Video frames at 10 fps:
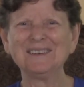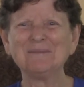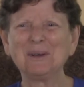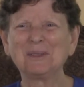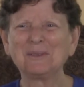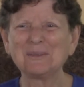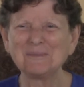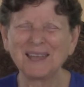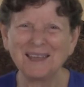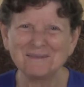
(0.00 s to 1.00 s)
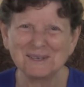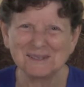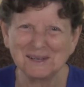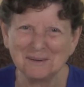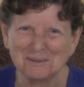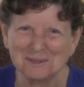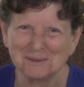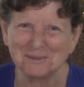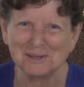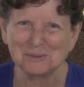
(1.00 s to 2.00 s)
Both of them became disciples
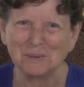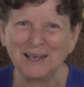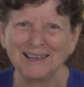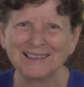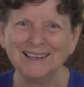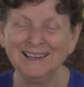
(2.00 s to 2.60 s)
of this path.